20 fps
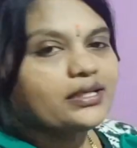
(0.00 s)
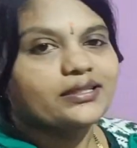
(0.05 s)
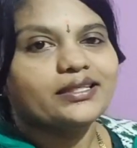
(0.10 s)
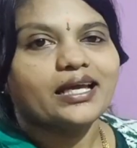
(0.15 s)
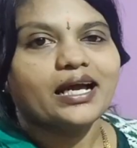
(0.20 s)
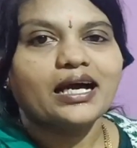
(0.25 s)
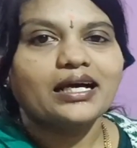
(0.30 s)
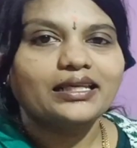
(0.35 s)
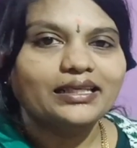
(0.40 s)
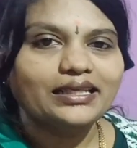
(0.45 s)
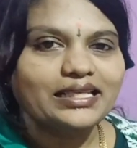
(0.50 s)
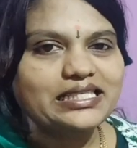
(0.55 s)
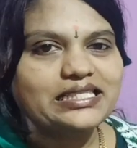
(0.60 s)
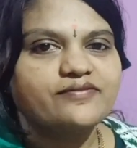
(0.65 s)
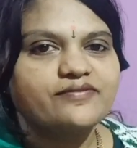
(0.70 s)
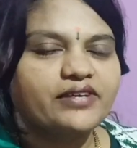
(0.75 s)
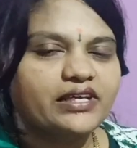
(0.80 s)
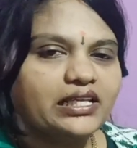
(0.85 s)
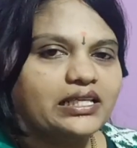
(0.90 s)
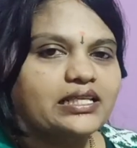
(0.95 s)
the alleles
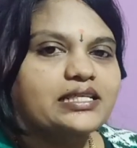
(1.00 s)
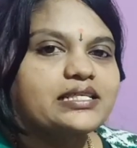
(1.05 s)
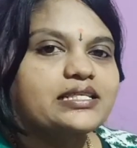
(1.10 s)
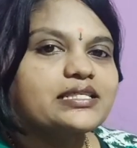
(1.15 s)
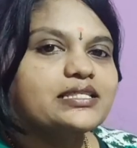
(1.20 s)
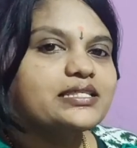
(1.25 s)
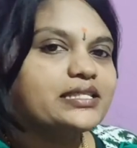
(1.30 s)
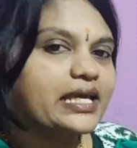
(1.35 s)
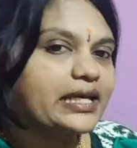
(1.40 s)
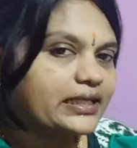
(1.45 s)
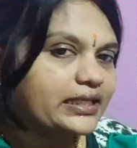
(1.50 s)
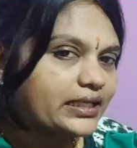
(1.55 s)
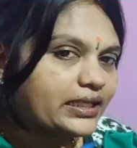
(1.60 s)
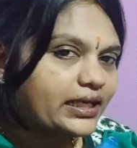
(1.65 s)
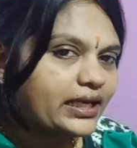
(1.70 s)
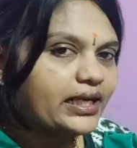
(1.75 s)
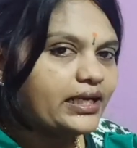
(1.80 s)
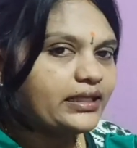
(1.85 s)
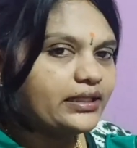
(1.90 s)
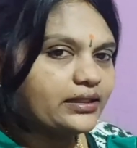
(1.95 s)
will
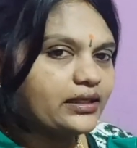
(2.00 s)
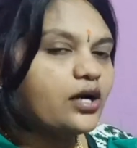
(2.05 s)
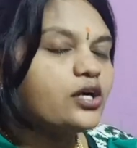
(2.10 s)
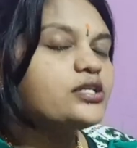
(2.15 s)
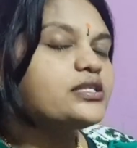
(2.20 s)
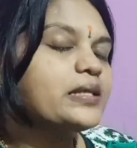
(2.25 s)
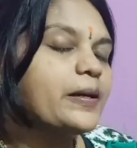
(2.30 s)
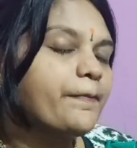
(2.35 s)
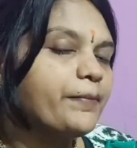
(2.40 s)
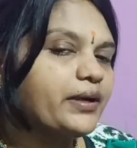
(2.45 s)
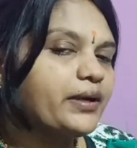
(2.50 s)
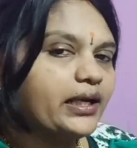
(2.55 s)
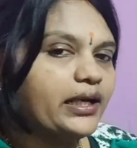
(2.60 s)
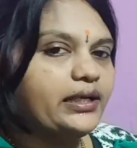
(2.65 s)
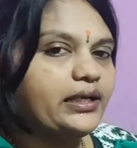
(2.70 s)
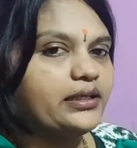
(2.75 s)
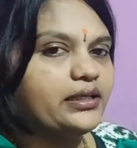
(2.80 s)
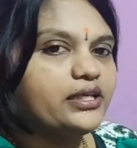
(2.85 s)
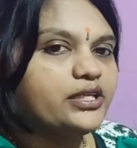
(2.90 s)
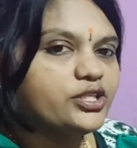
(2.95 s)
segregate or
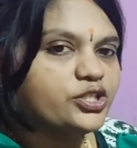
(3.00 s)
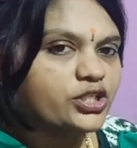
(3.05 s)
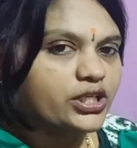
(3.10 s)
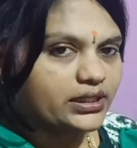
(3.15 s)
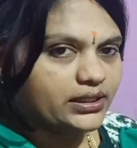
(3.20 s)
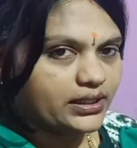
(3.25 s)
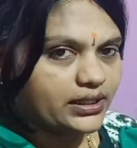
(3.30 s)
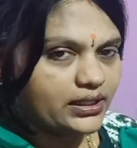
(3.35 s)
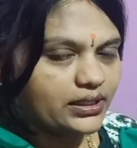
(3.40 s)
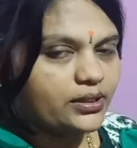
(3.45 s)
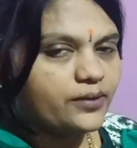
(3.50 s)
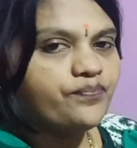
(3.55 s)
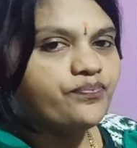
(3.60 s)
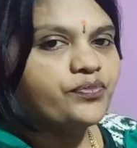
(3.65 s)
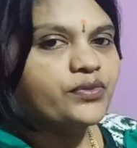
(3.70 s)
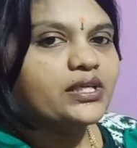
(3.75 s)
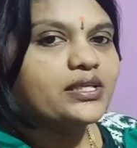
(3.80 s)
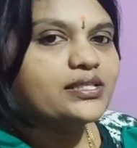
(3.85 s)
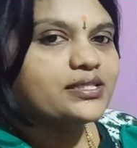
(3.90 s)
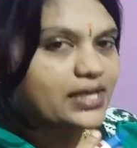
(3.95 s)
separate each other
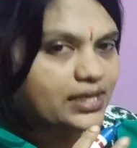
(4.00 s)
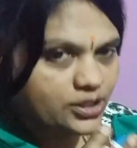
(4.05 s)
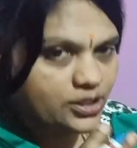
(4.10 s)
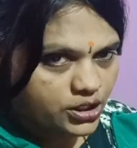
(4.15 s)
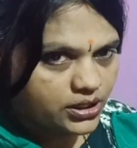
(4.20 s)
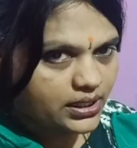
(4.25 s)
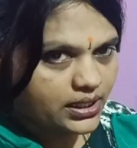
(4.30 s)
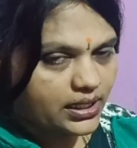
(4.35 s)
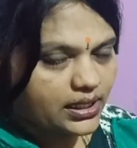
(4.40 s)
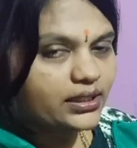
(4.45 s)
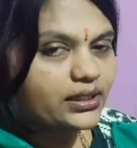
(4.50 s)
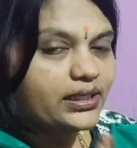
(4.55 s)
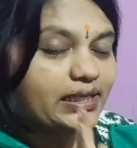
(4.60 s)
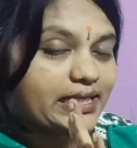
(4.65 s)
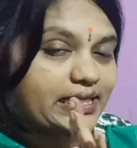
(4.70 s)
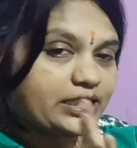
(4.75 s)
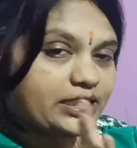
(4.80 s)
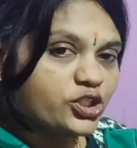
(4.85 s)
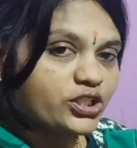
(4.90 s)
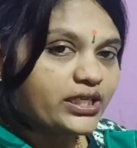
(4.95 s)
such that
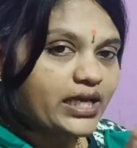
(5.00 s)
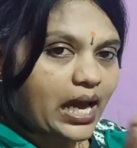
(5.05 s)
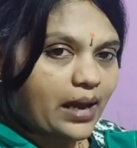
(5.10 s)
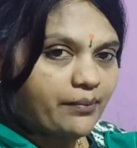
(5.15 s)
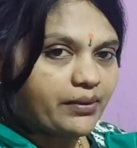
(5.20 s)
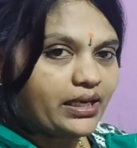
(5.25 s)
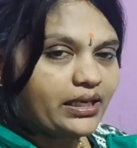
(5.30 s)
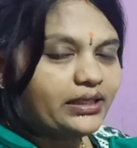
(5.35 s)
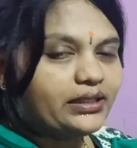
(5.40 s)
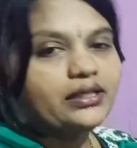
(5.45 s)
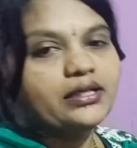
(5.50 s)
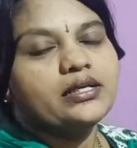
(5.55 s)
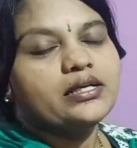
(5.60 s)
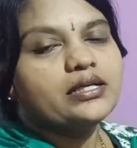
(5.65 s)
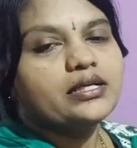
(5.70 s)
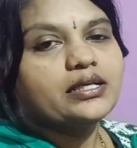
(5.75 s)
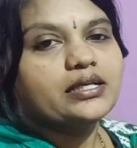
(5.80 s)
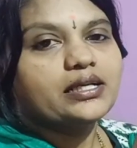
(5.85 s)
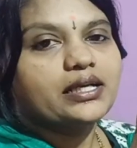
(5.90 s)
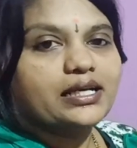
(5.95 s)
each gamete
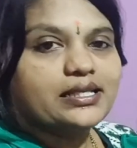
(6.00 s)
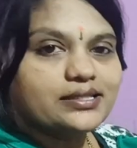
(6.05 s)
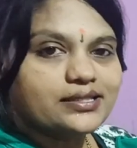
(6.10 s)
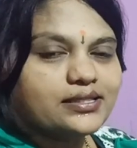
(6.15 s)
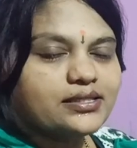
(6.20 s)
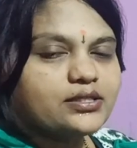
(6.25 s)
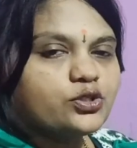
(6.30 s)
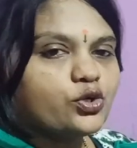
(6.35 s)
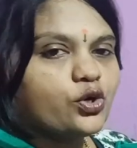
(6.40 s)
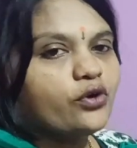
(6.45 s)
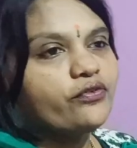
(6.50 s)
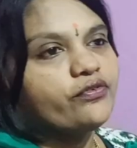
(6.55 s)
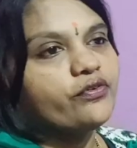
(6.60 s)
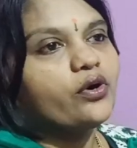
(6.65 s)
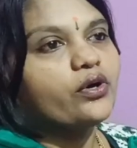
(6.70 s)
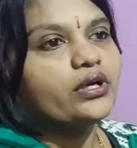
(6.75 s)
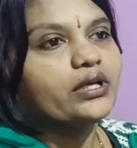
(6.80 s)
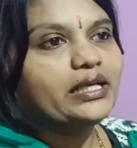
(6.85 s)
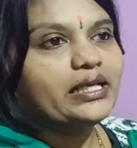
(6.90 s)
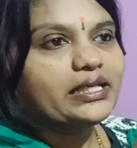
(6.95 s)
consists of,
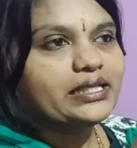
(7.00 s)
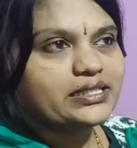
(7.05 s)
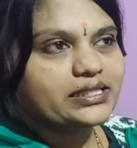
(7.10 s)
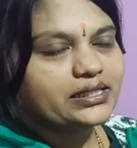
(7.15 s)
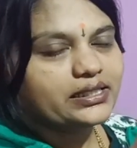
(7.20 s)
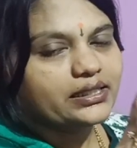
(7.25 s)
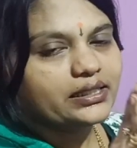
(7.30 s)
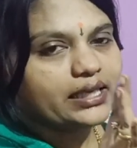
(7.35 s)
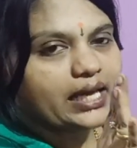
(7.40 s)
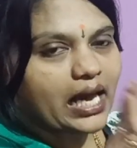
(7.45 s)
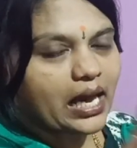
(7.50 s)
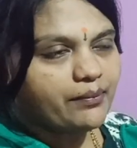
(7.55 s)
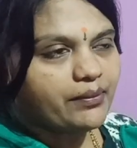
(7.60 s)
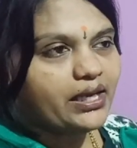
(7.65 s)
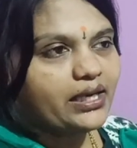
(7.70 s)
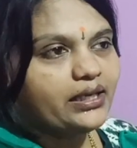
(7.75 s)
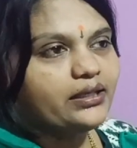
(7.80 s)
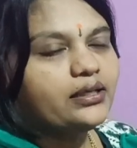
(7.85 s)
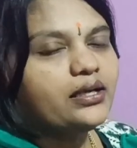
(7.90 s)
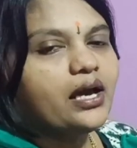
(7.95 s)
or each
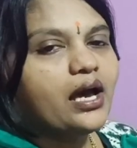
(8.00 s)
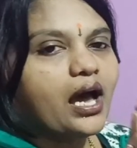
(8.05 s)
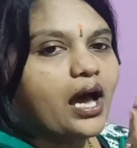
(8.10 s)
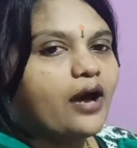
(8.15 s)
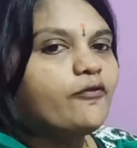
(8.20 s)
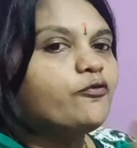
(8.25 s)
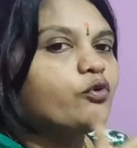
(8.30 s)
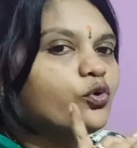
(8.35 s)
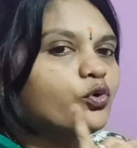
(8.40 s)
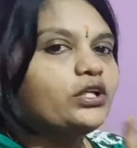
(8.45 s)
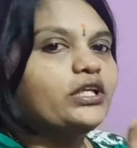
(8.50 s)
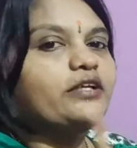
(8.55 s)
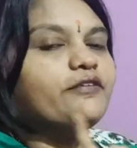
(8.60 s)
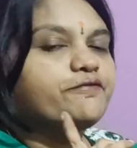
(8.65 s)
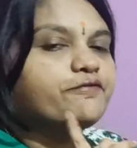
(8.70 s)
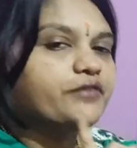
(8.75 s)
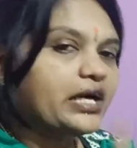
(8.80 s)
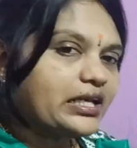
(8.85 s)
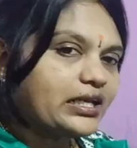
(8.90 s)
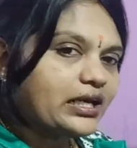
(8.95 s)
gamete have only
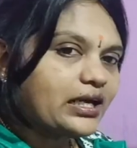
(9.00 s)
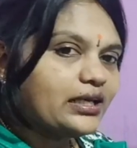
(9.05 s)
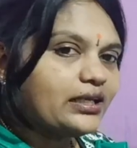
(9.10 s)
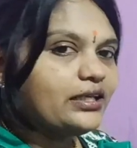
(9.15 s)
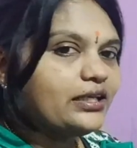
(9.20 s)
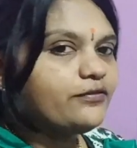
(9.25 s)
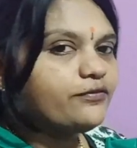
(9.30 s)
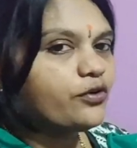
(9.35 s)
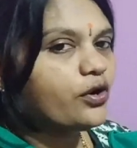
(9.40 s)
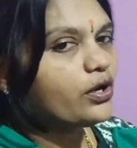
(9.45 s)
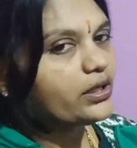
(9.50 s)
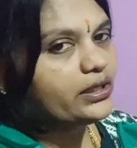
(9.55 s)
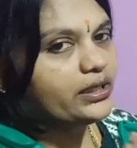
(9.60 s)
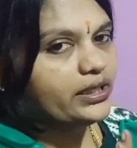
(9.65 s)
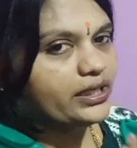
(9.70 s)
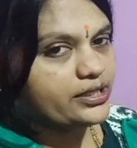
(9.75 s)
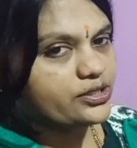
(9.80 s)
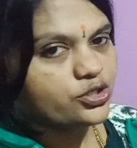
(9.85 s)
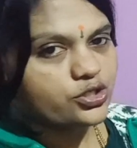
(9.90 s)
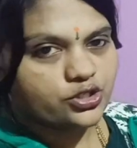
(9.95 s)
one allele for
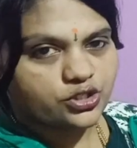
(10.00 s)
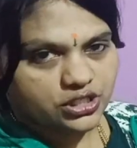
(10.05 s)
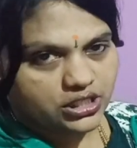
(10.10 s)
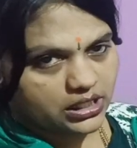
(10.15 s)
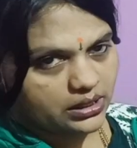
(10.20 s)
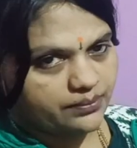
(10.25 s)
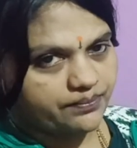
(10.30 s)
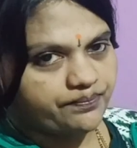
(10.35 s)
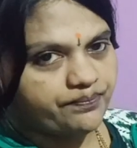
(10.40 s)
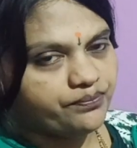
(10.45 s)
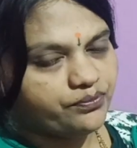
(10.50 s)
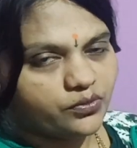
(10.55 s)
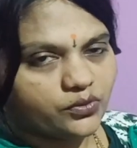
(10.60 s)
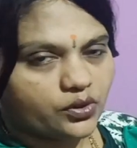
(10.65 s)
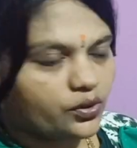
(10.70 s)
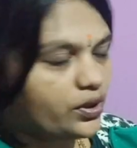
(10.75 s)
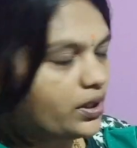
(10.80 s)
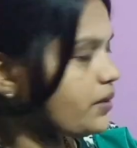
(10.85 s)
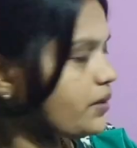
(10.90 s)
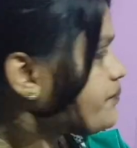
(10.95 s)
each gene.
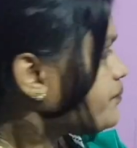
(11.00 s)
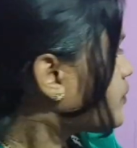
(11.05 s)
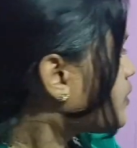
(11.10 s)
Okay,